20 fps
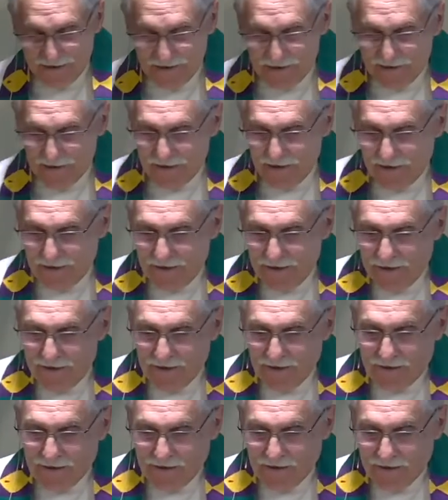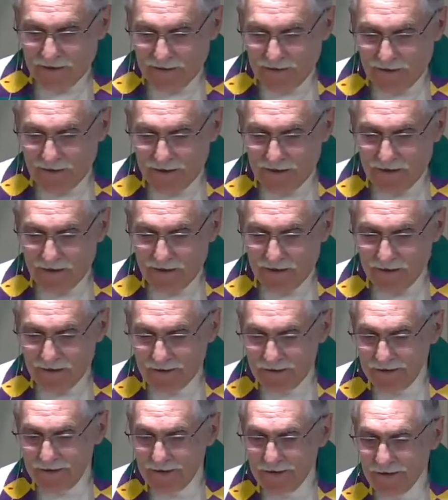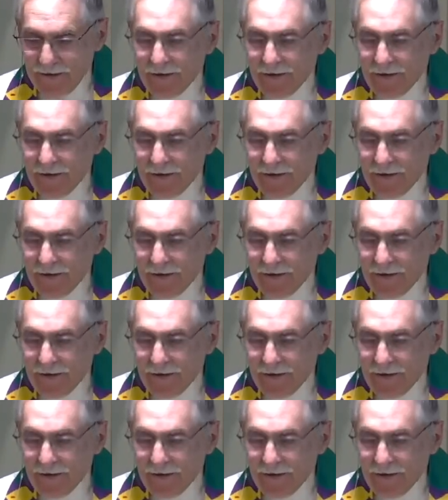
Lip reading: (no one is talking)